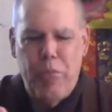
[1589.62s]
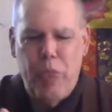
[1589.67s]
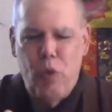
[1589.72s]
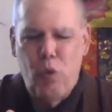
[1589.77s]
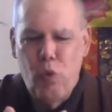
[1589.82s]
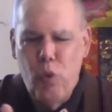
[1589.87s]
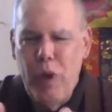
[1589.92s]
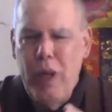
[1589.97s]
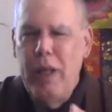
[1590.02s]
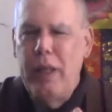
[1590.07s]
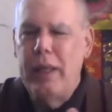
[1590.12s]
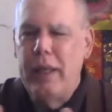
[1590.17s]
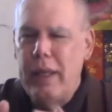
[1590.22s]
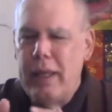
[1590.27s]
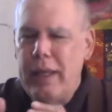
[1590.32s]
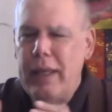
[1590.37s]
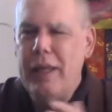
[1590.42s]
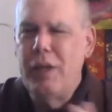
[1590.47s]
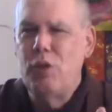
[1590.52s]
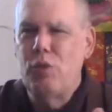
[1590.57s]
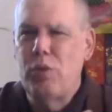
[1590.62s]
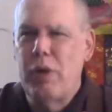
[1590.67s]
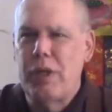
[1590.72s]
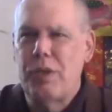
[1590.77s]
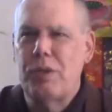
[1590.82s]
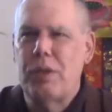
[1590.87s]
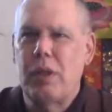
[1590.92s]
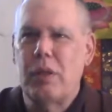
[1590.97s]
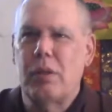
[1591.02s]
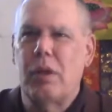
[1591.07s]
really
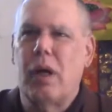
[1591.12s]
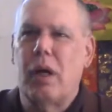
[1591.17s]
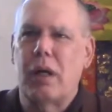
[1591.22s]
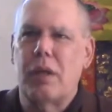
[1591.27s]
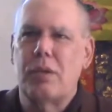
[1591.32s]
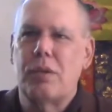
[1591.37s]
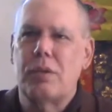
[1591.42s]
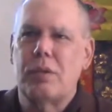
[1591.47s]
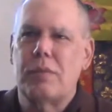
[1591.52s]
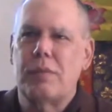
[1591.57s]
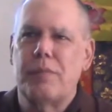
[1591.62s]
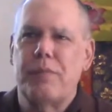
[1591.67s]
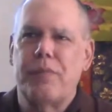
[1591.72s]
interesting talks.